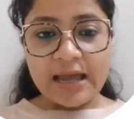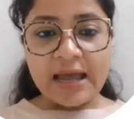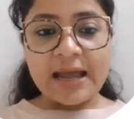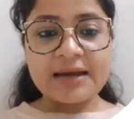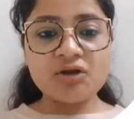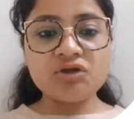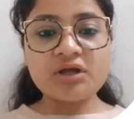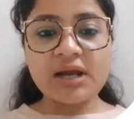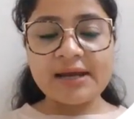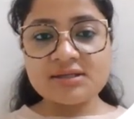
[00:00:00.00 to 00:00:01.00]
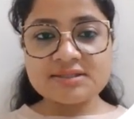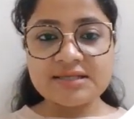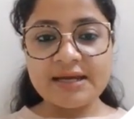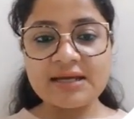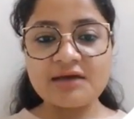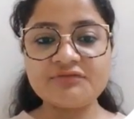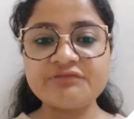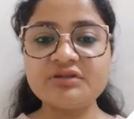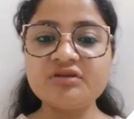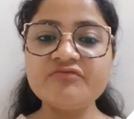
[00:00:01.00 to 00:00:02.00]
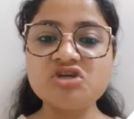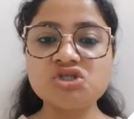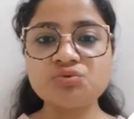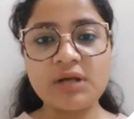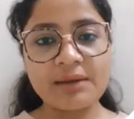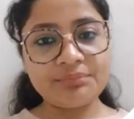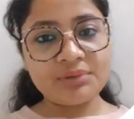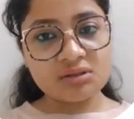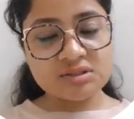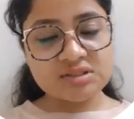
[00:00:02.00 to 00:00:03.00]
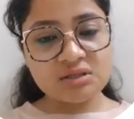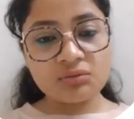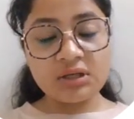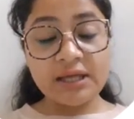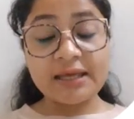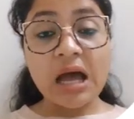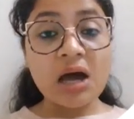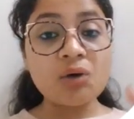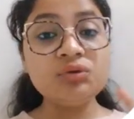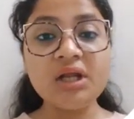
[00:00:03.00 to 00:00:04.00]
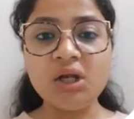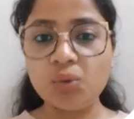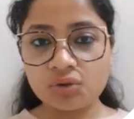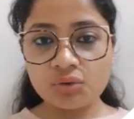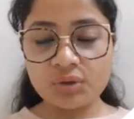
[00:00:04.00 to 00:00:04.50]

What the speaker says: and on the right hand side I have given the visual appearance. Now like how they look.